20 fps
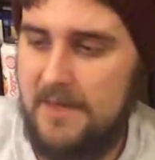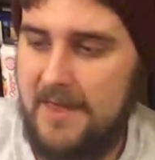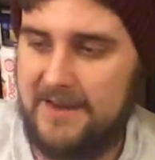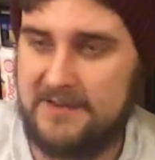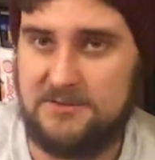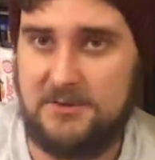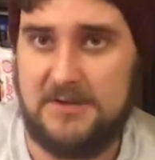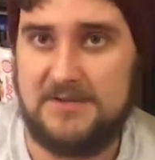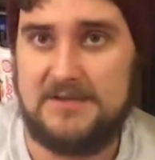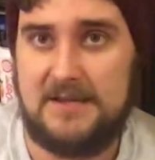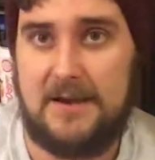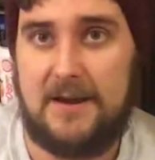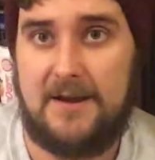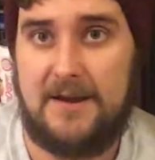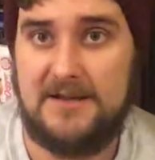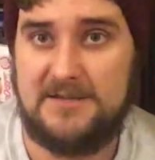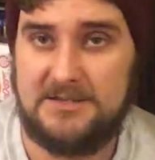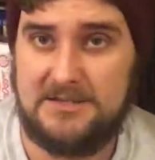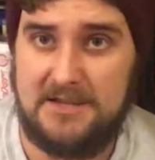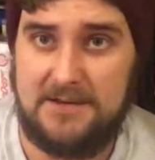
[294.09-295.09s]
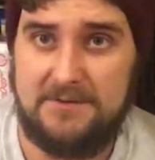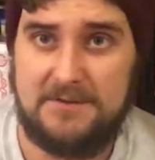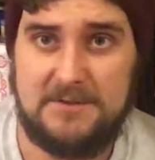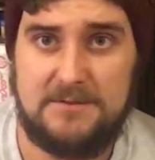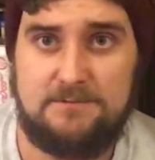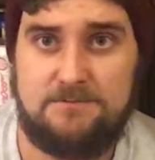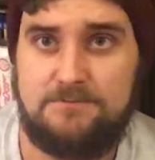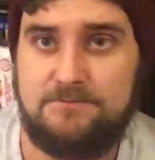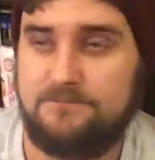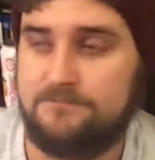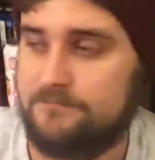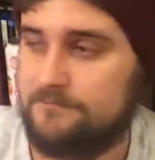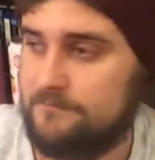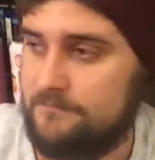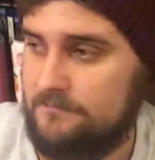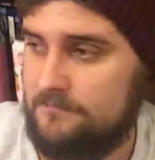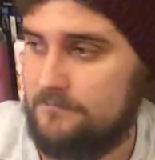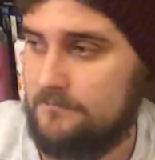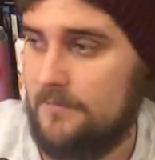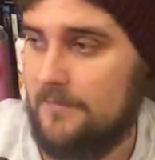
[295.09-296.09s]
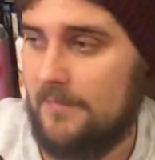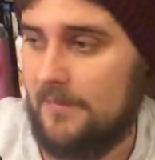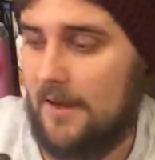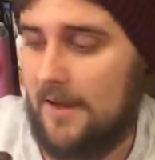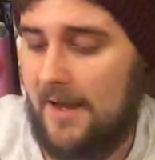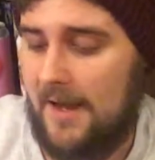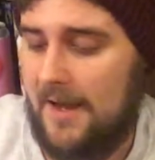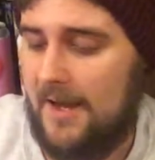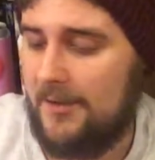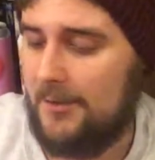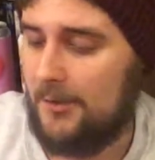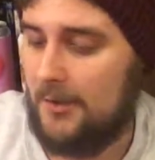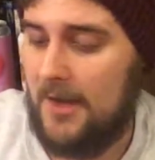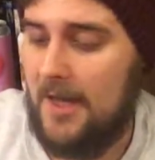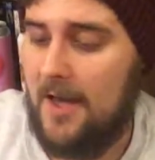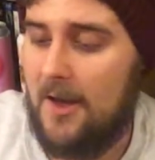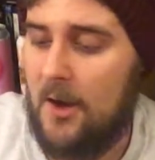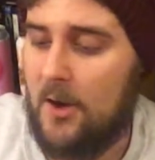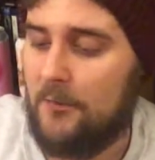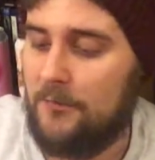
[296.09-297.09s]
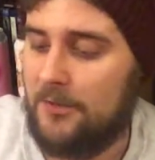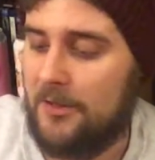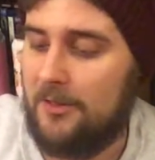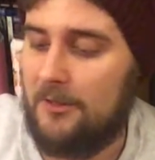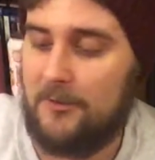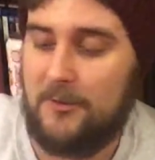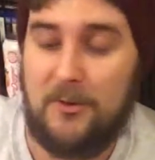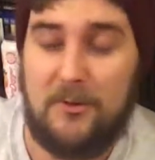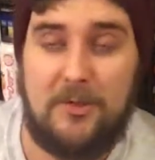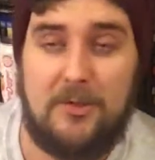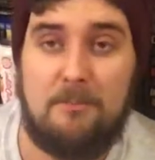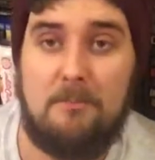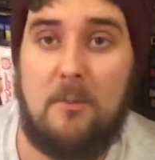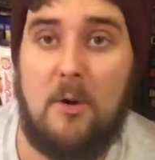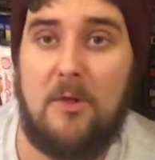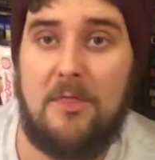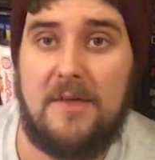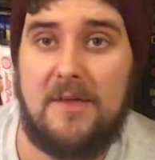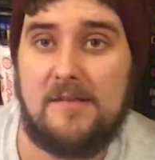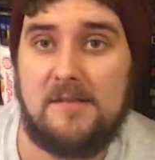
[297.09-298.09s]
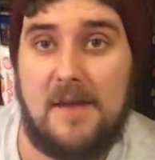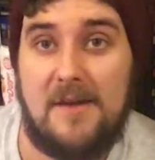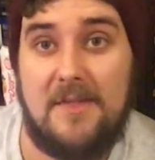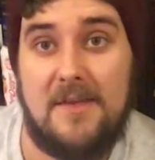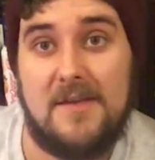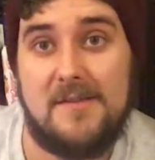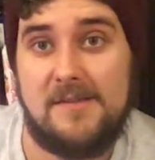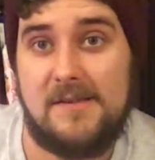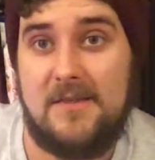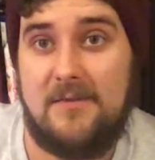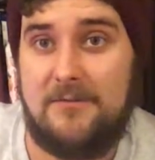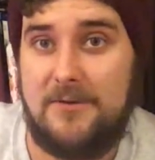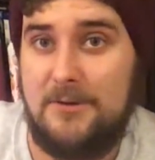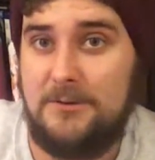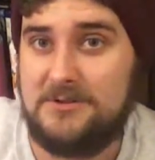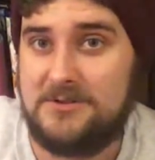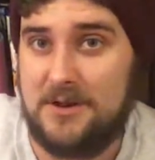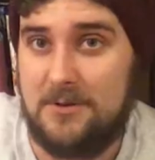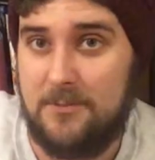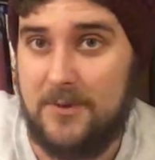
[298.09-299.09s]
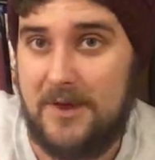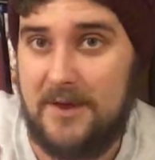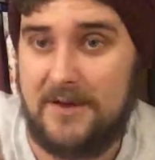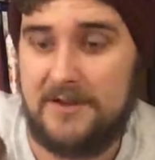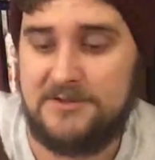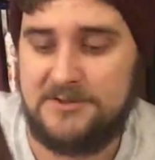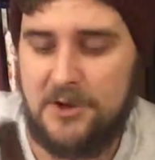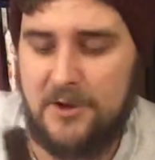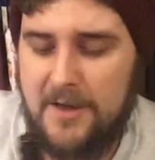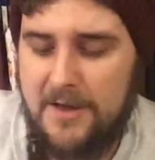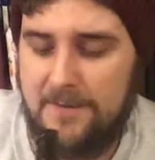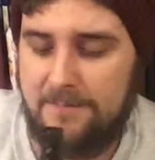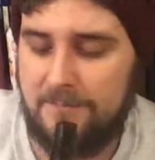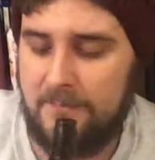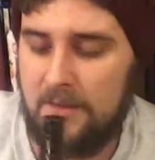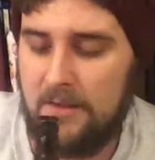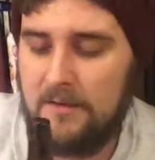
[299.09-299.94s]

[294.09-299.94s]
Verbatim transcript: interesting initiatives. Uh, so yeah, hopefully they'll do more things like this in the future and we can enjoy it.